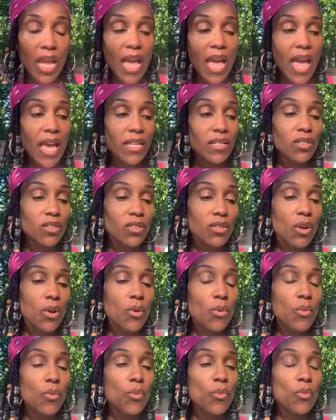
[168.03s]
And
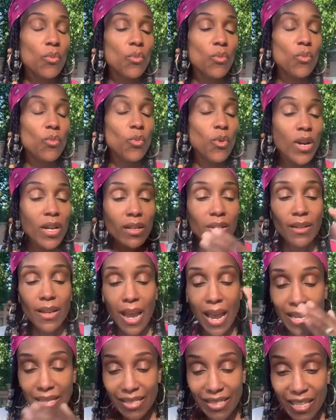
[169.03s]
so what
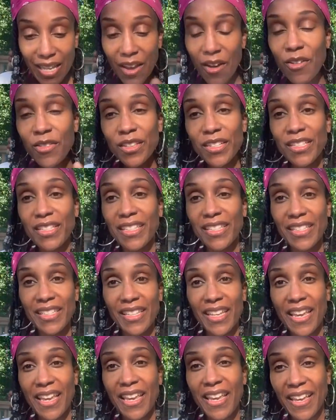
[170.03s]
I say all this to
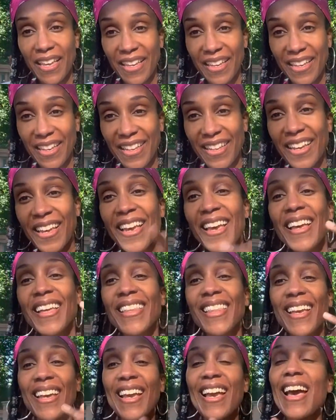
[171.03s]
say
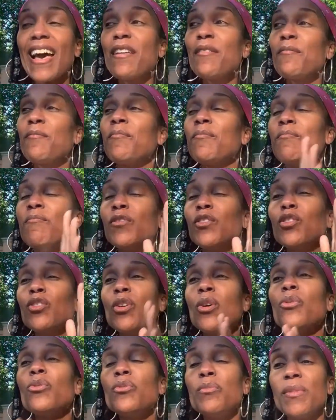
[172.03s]
that God
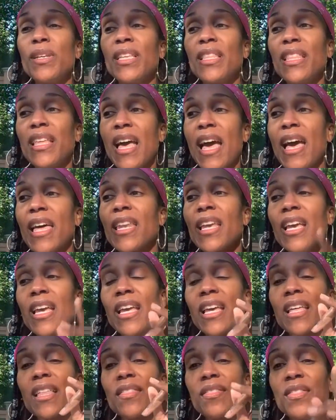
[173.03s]
showed me that
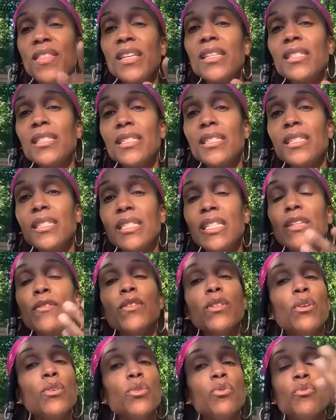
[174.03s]
this is,
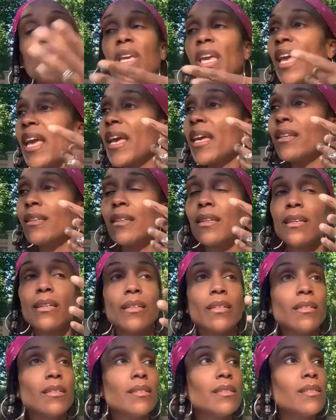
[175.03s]
even though you can't
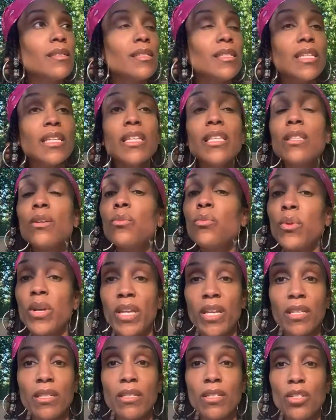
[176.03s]
see the
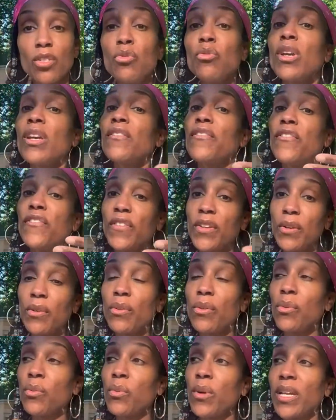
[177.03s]
wind, you can feel
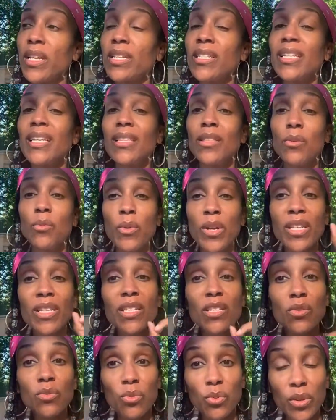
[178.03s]
the wind. The wind
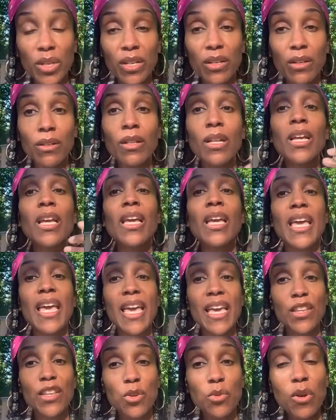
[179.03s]
is real
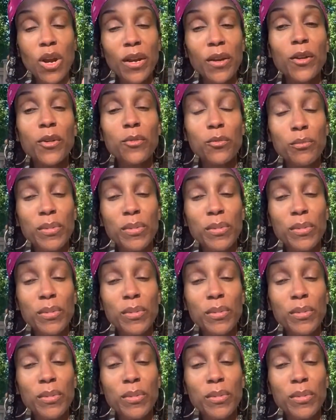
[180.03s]
and you're